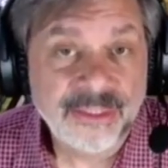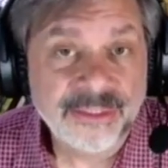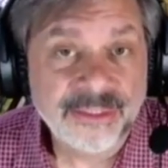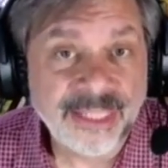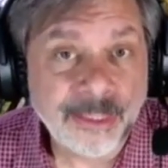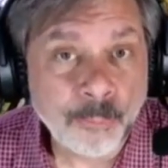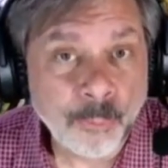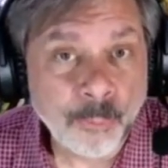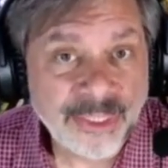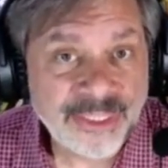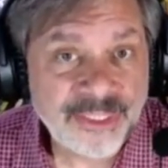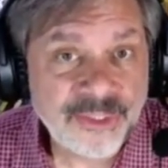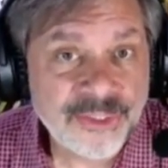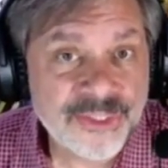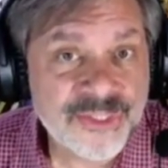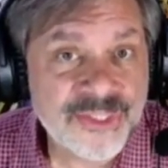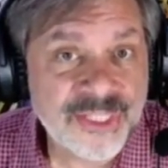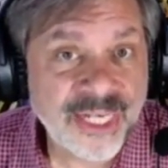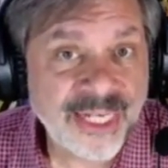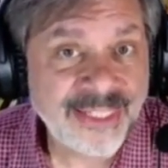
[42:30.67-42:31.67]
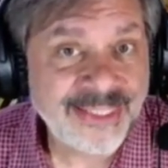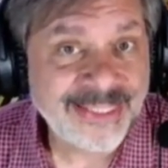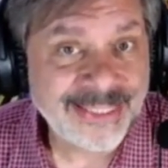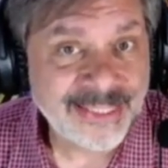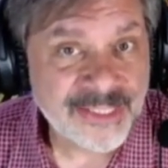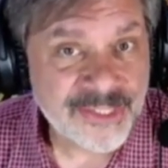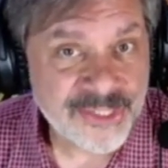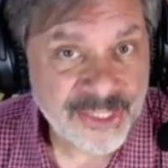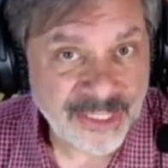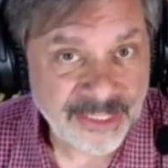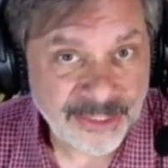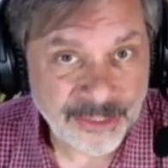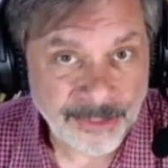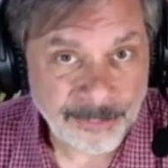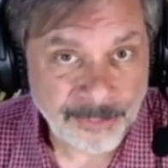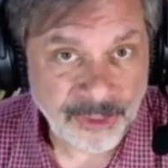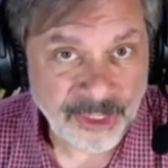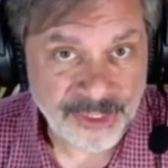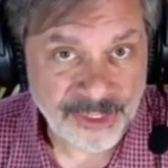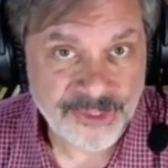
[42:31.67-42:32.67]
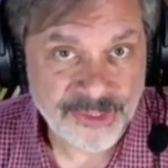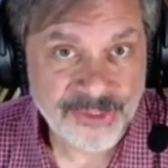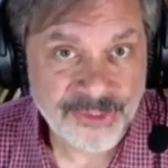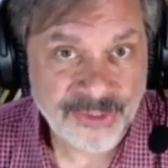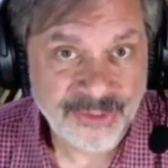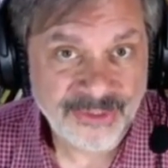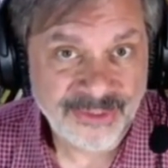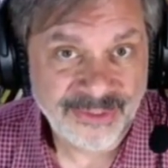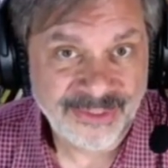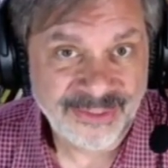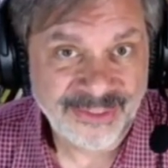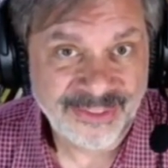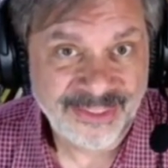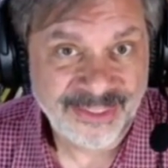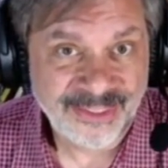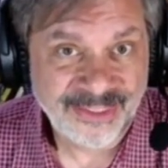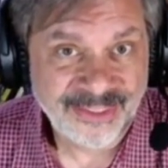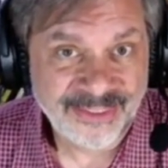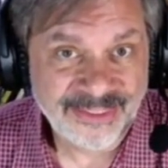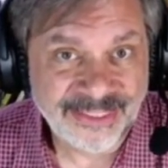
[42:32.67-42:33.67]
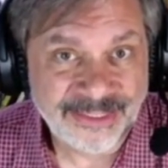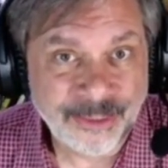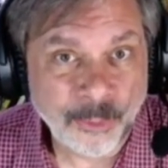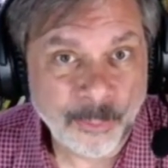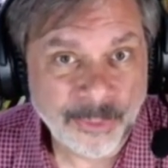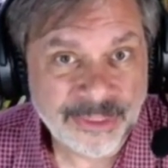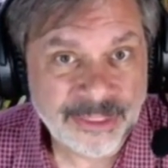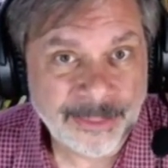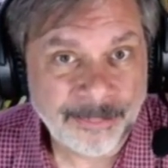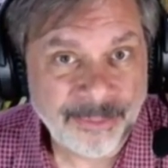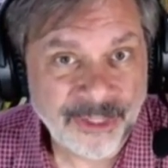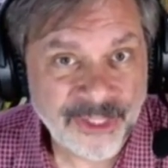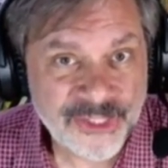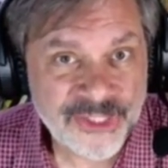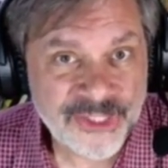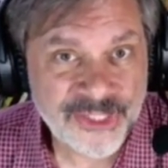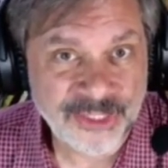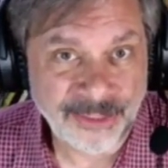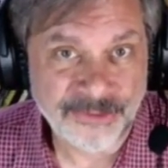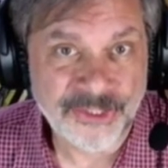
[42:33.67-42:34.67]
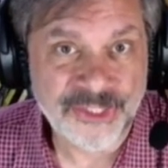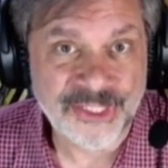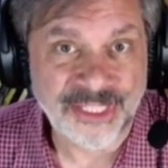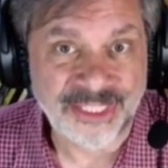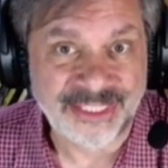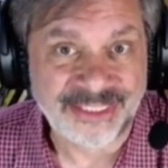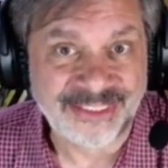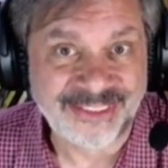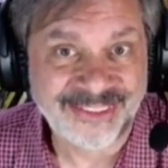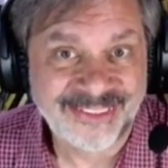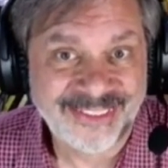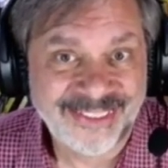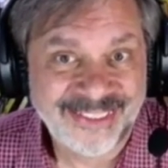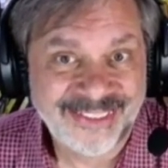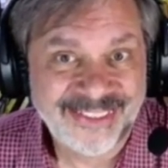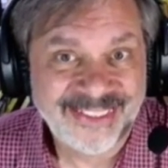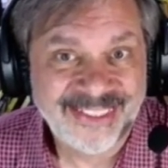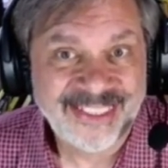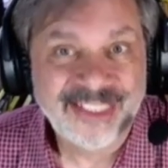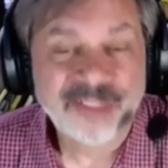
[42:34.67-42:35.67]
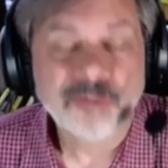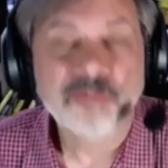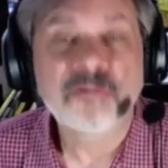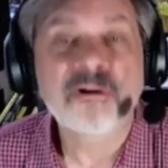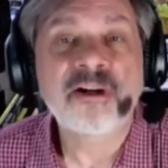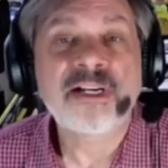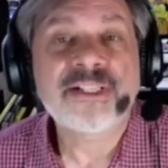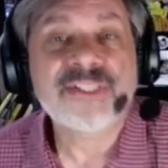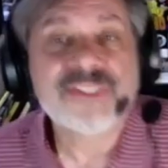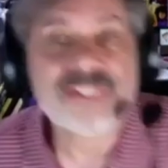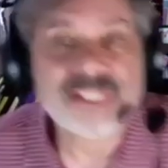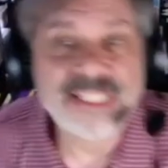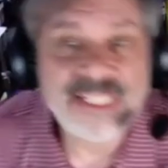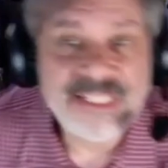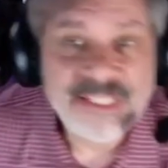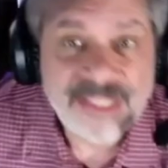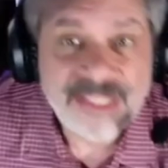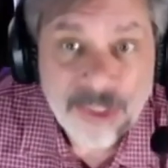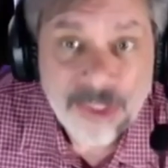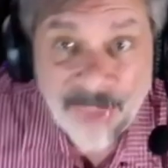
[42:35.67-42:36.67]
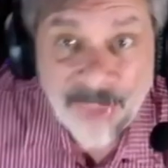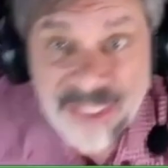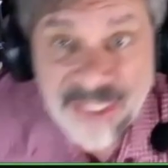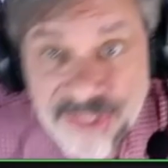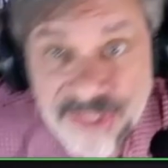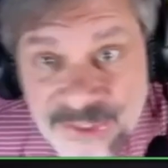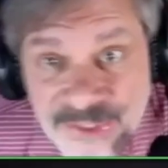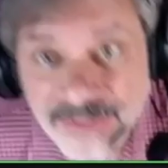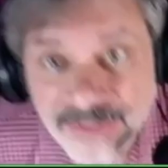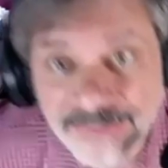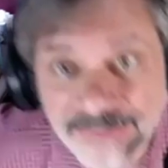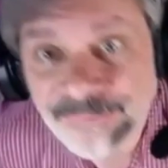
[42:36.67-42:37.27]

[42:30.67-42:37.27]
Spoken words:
they want you to sign the inside of the box. They don't want the box cover signed. Whereas in the U.S.,